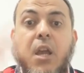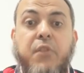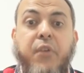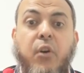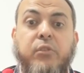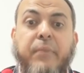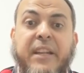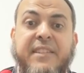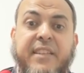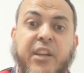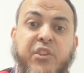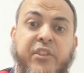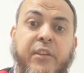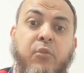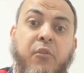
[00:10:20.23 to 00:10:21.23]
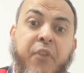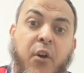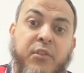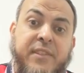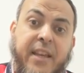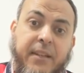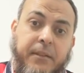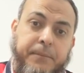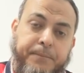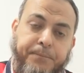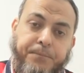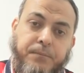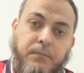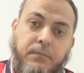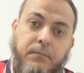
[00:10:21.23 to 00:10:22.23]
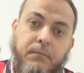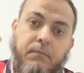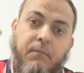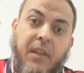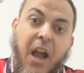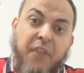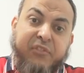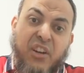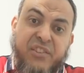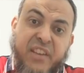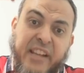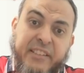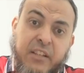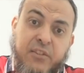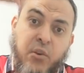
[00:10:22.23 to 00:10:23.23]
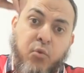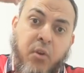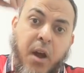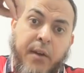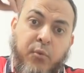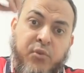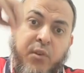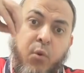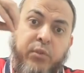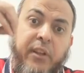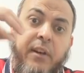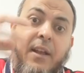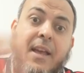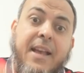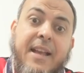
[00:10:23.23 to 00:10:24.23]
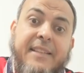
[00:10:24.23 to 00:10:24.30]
He found many strange things. He found that after reciting the Quran on the water,